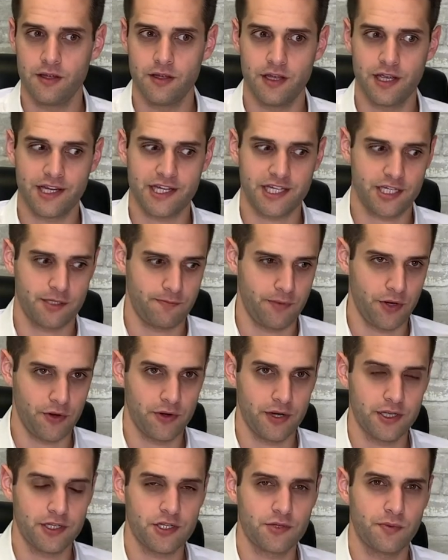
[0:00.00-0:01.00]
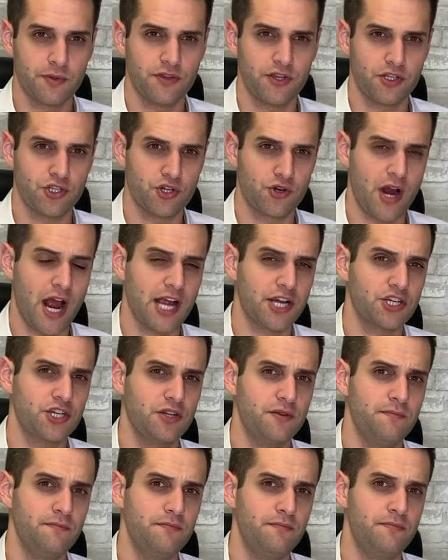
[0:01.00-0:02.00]
experienced with the
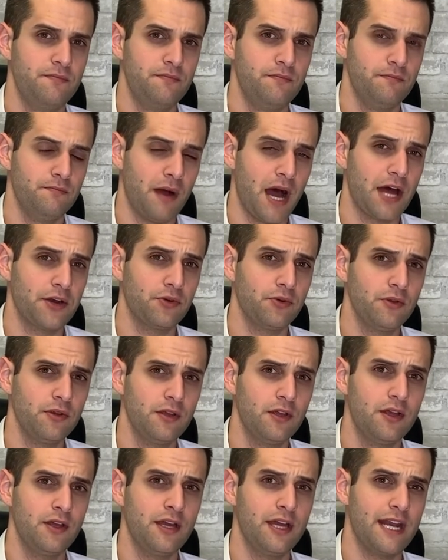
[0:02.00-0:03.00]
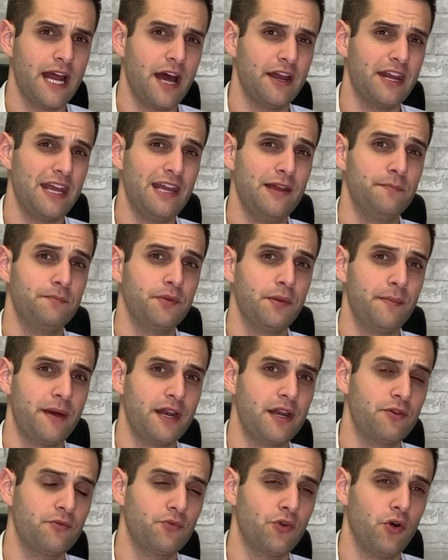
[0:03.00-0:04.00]
Traction model and how to
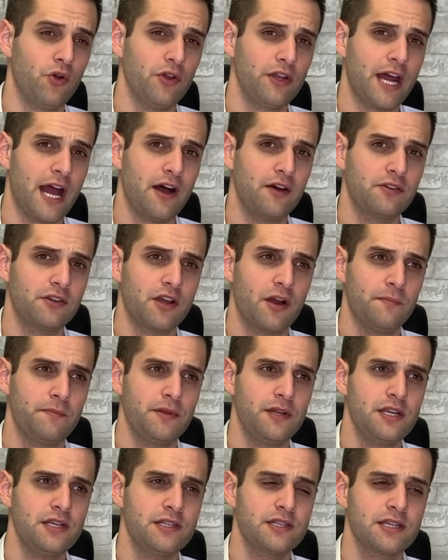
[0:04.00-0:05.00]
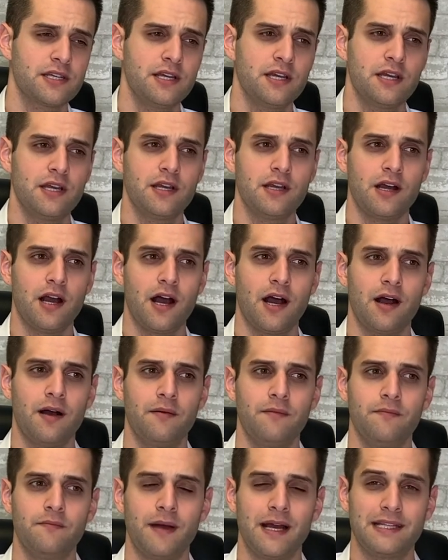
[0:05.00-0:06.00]
implement it and roll it out in companies.
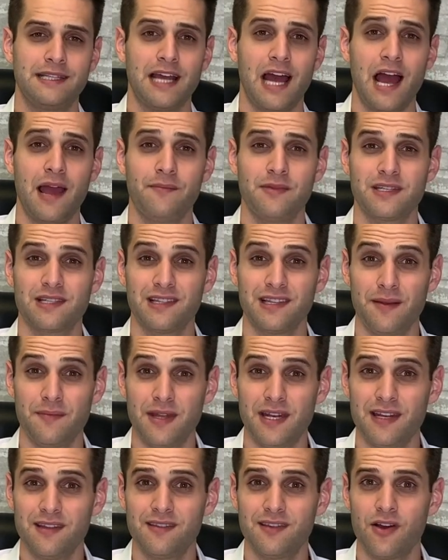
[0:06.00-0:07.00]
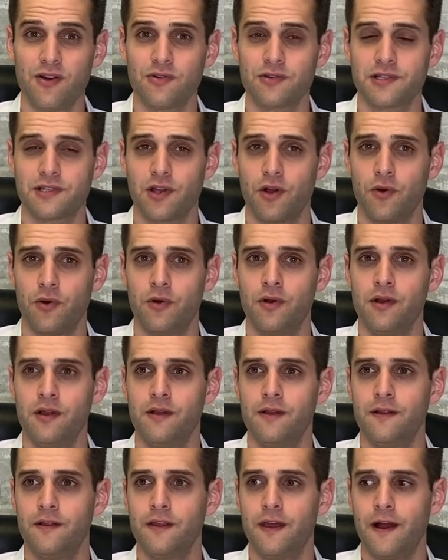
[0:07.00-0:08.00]
Um, my time is limited though, so
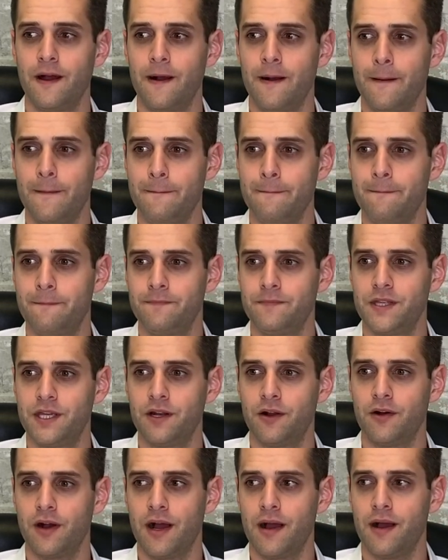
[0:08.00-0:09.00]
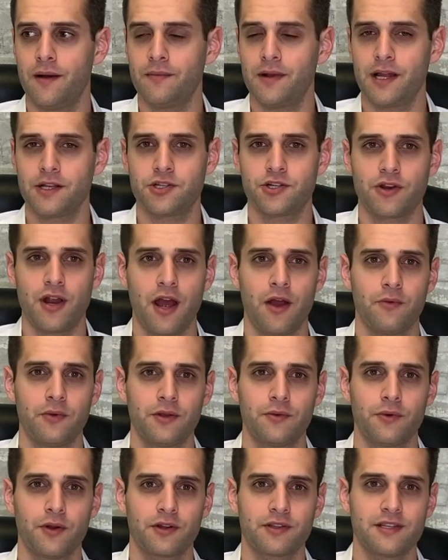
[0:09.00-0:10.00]
Um, you know, I, I'm not sure how
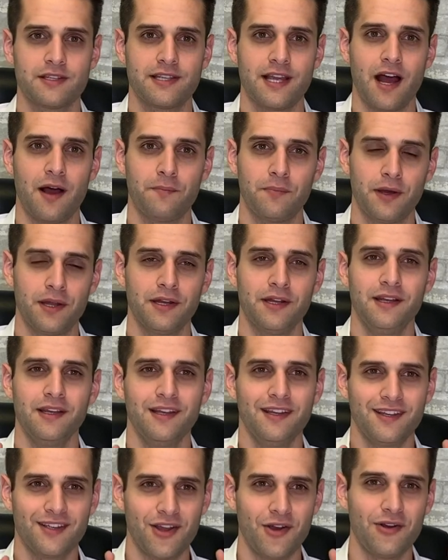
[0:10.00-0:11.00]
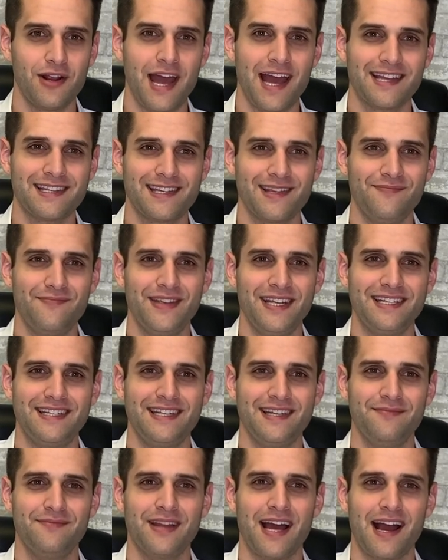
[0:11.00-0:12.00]
we'd work this out, but go to S M B
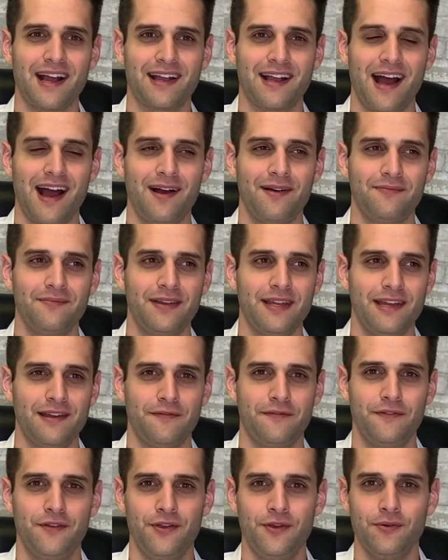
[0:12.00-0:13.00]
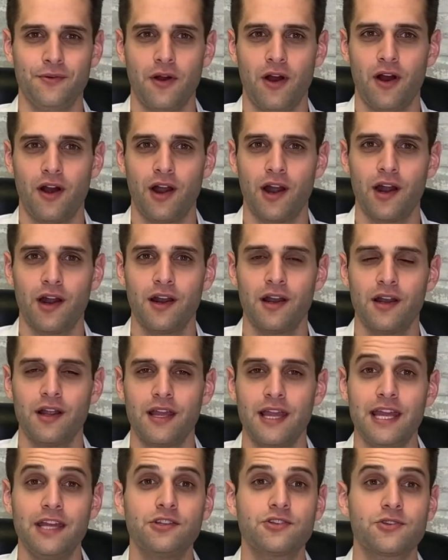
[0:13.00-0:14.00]
team dot com if you are
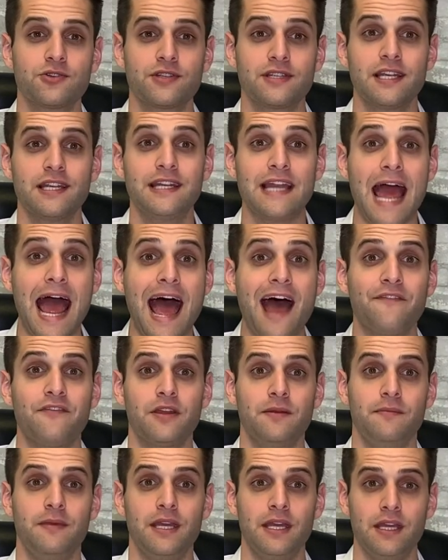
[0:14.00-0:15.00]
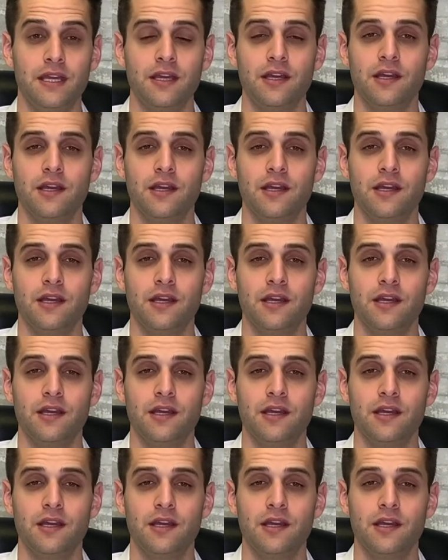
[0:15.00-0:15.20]
interested in having me